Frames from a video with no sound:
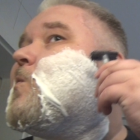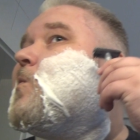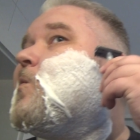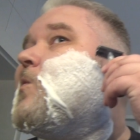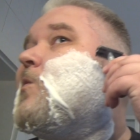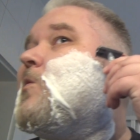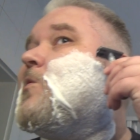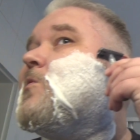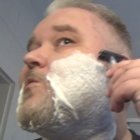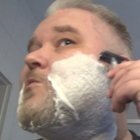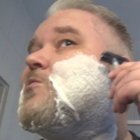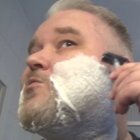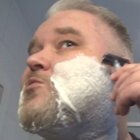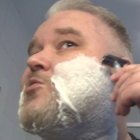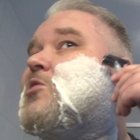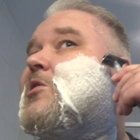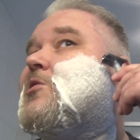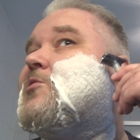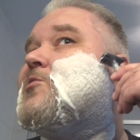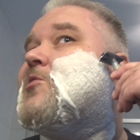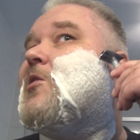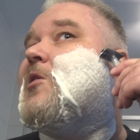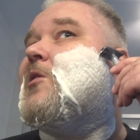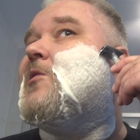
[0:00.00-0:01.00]
Going to
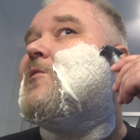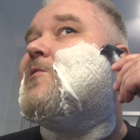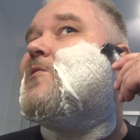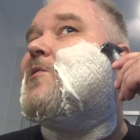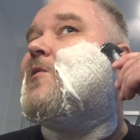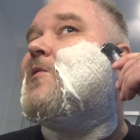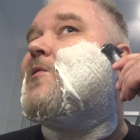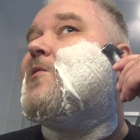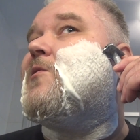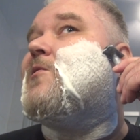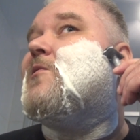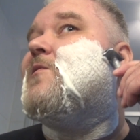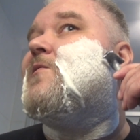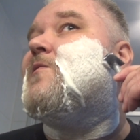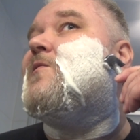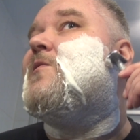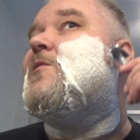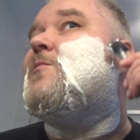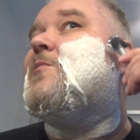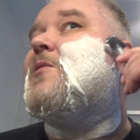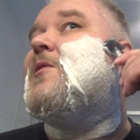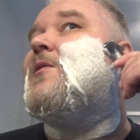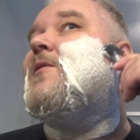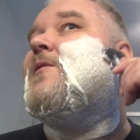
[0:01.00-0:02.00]
change hands so that you can
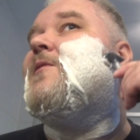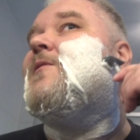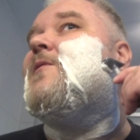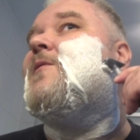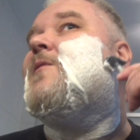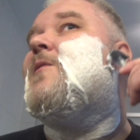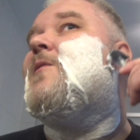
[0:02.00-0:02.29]
see better.